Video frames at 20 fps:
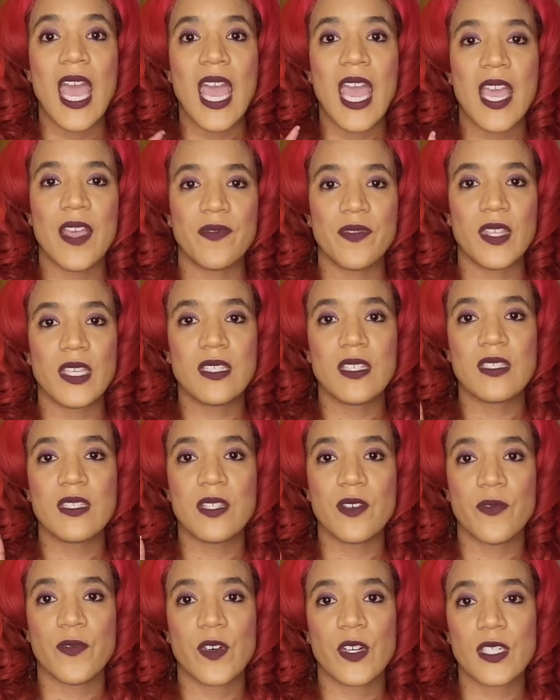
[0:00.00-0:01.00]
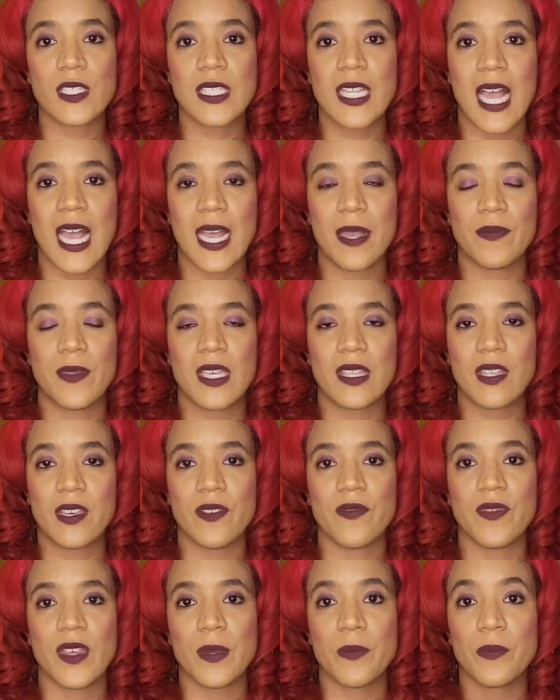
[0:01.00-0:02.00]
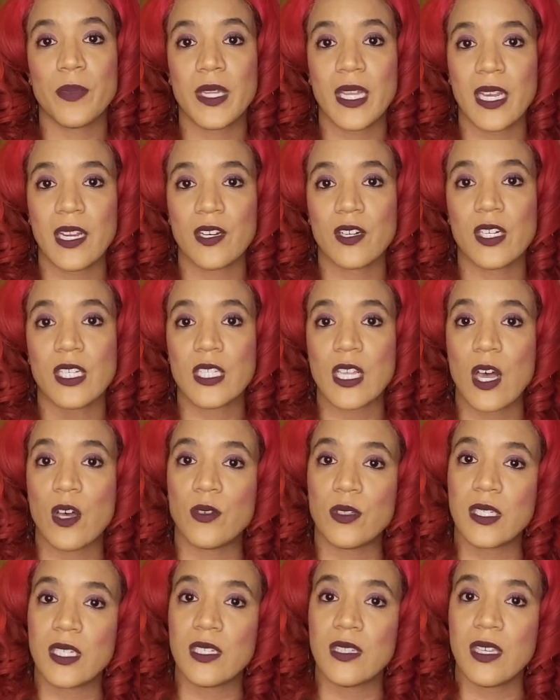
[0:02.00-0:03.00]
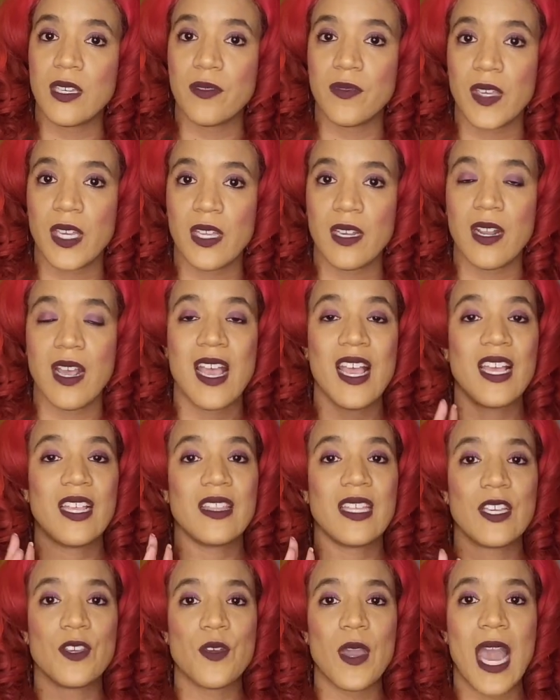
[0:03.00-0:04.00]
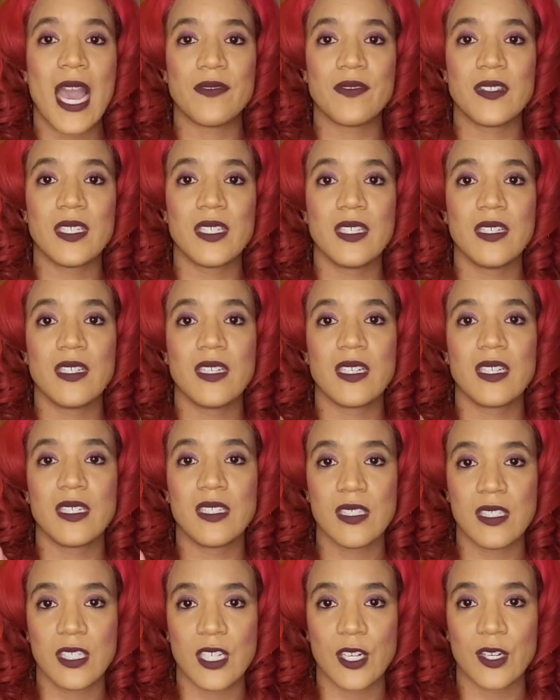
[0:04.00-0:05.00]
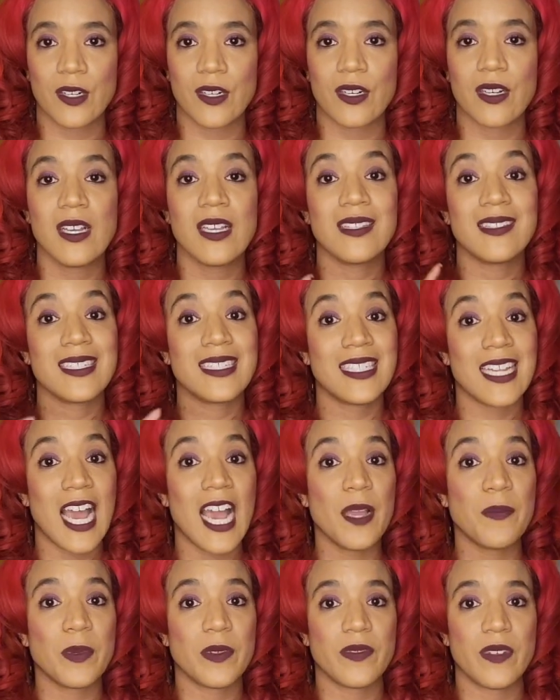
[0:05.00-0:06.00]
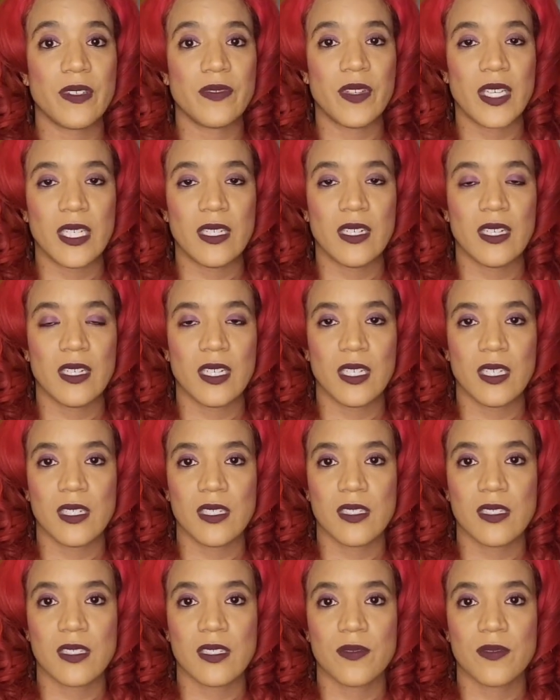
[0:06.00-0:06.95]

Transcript: If this is the first time that the event planner is hosting the event, then you have to consider the type of event it is.